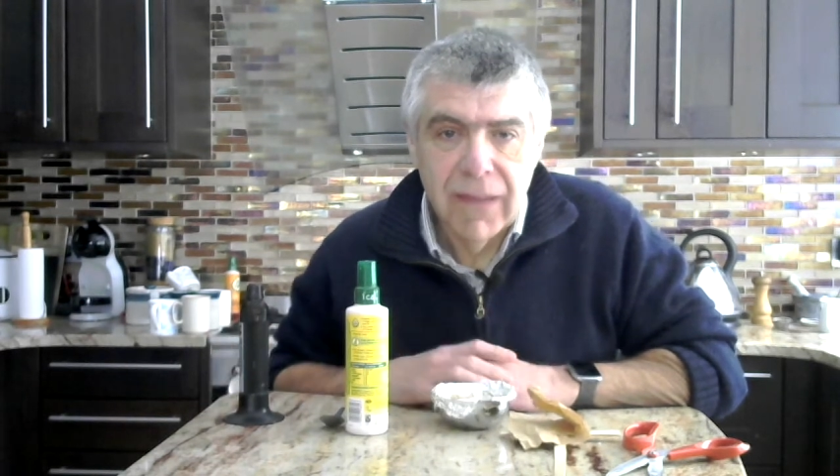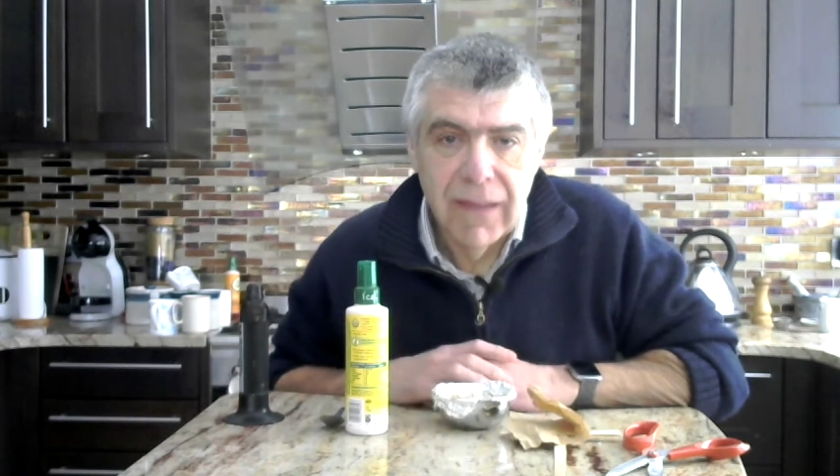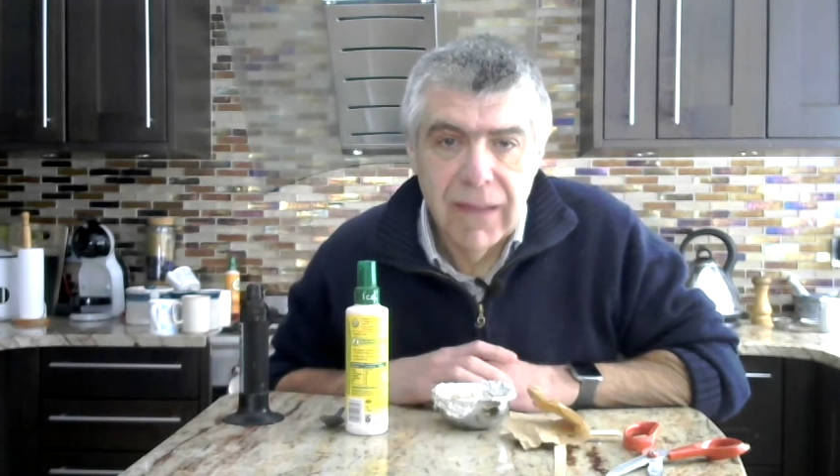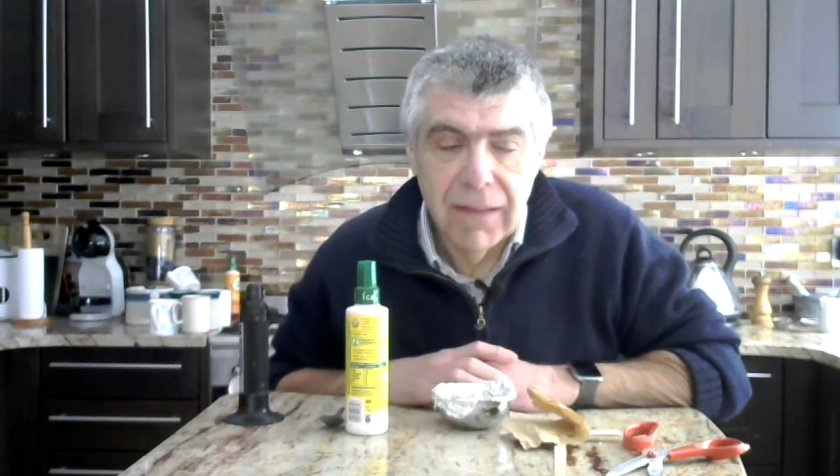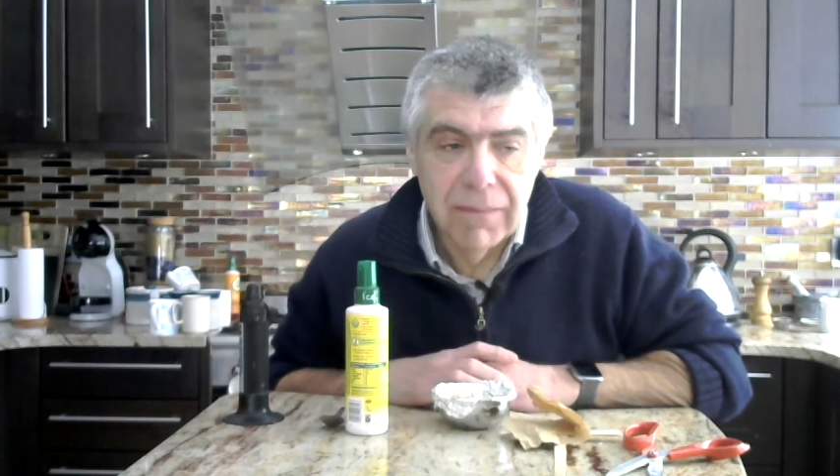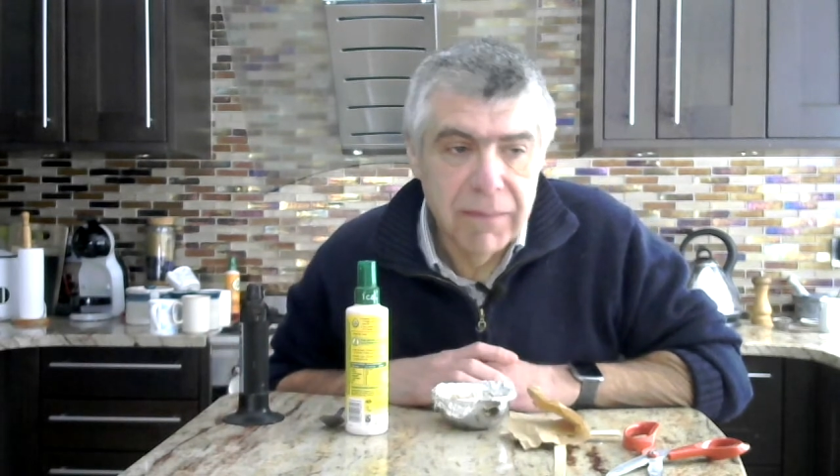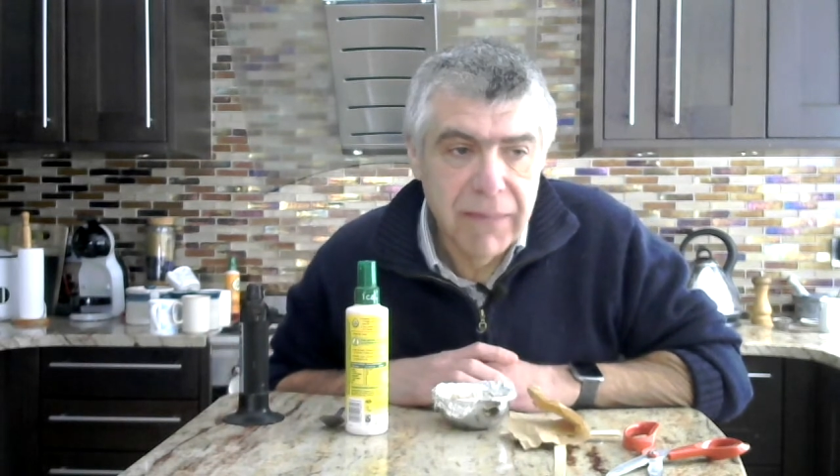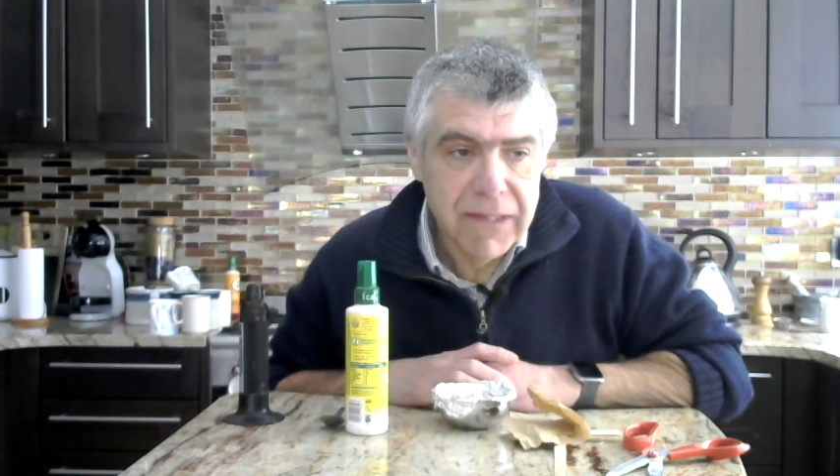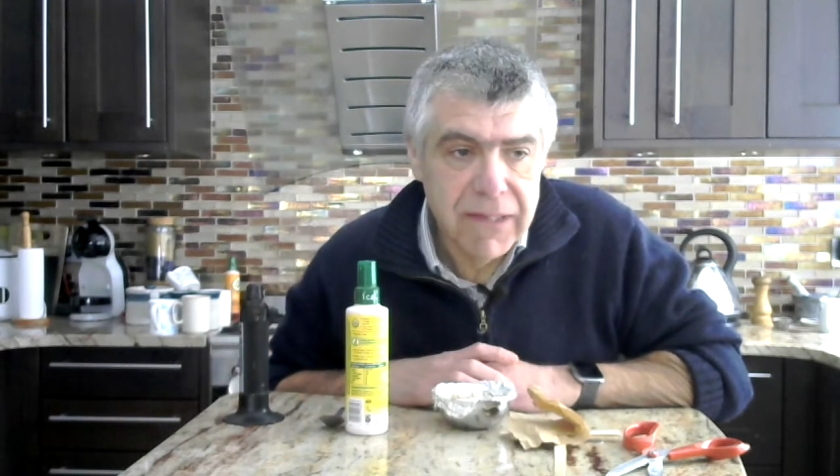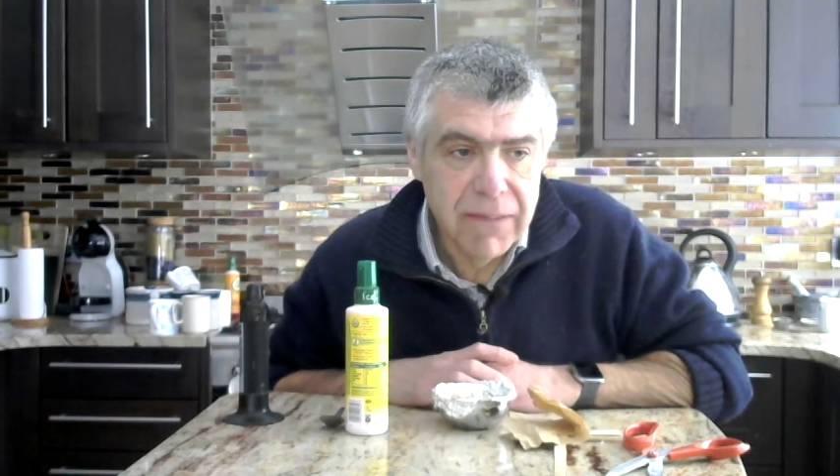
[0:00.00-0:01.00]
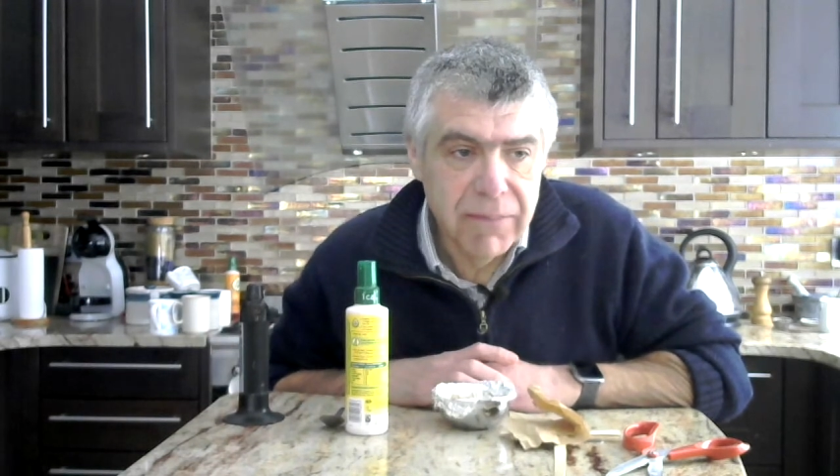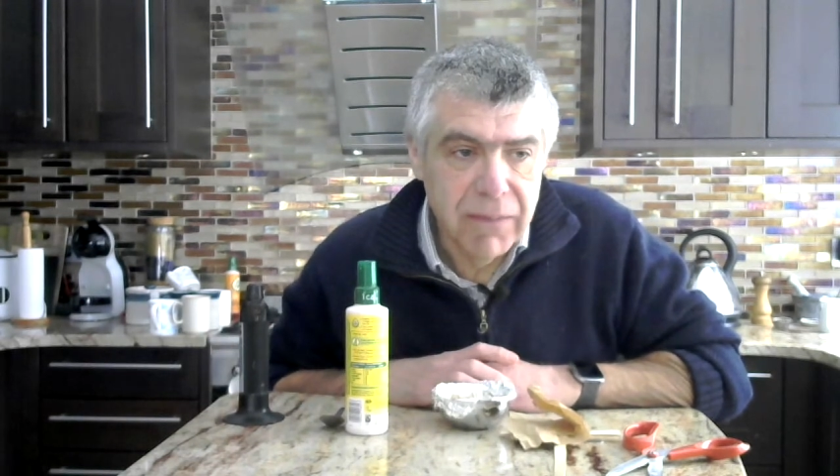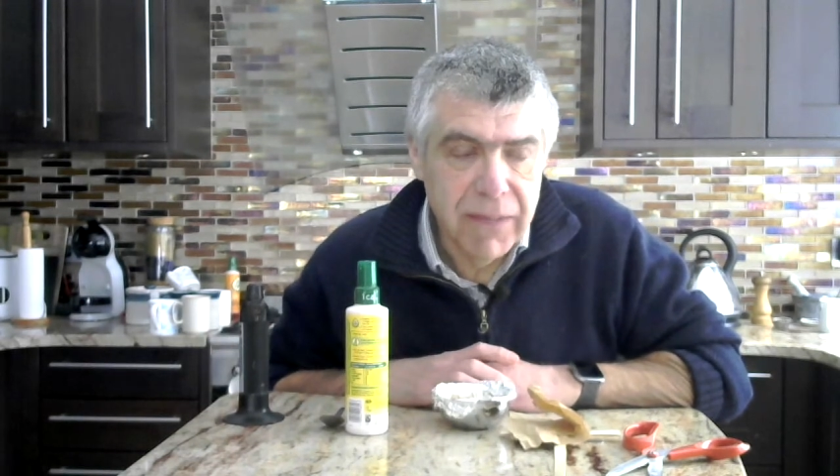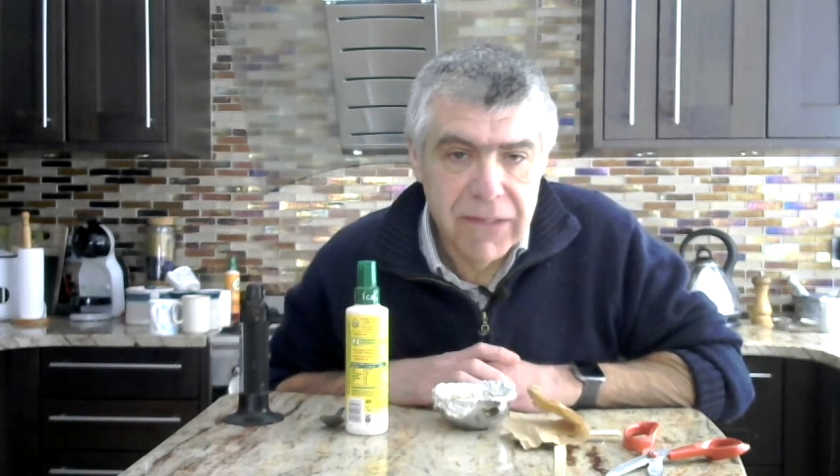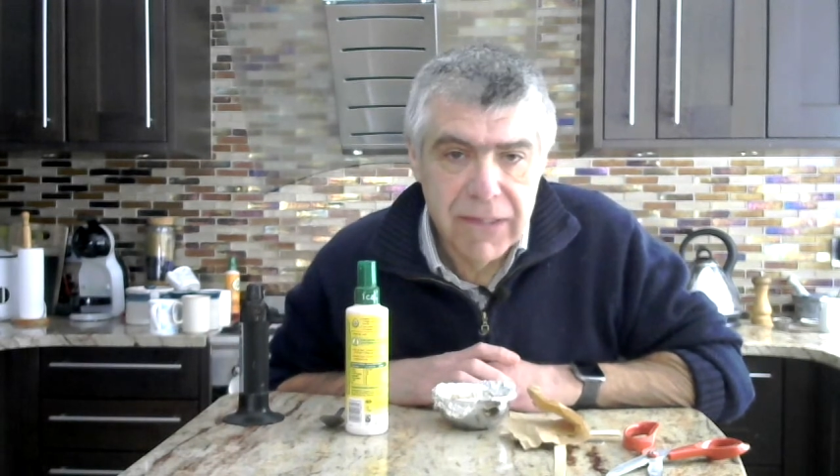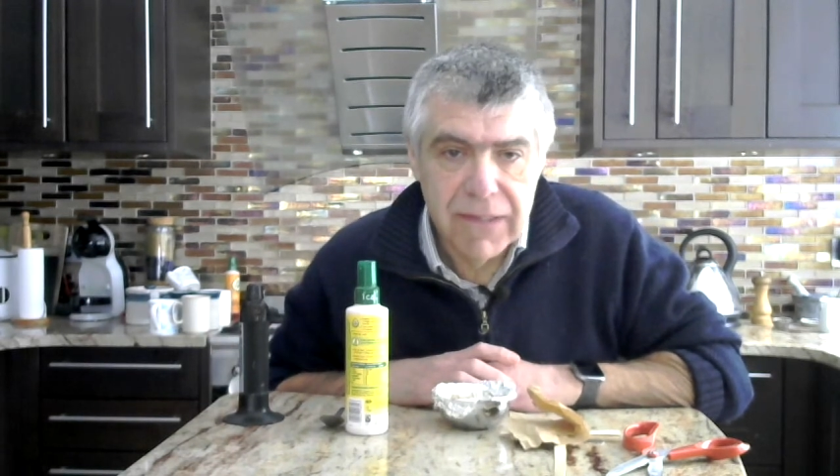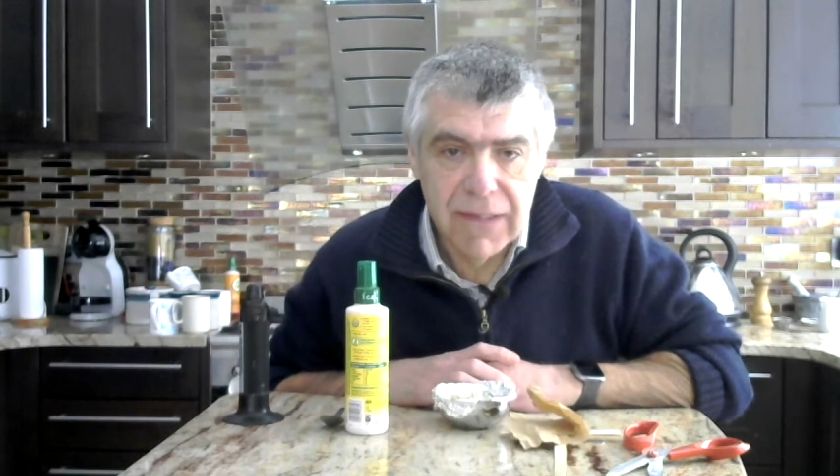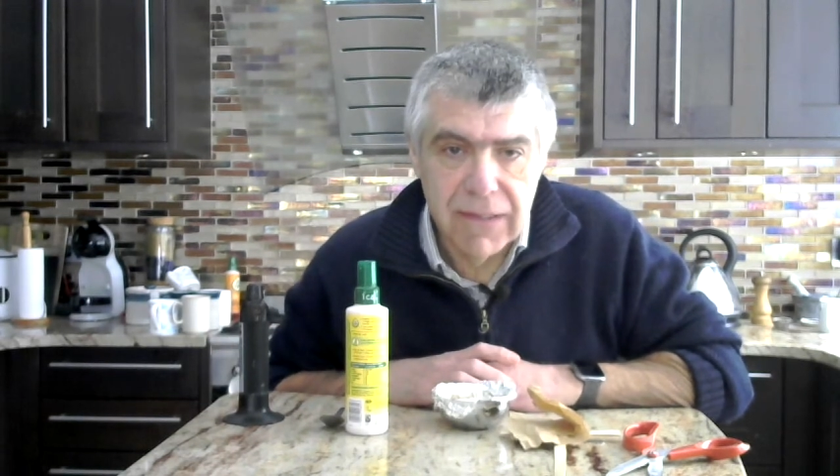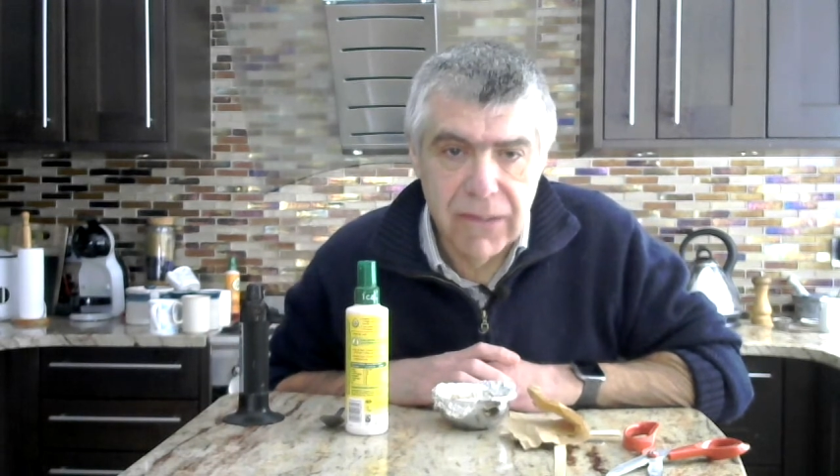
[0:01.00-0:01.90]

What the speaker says: but matches are probably just as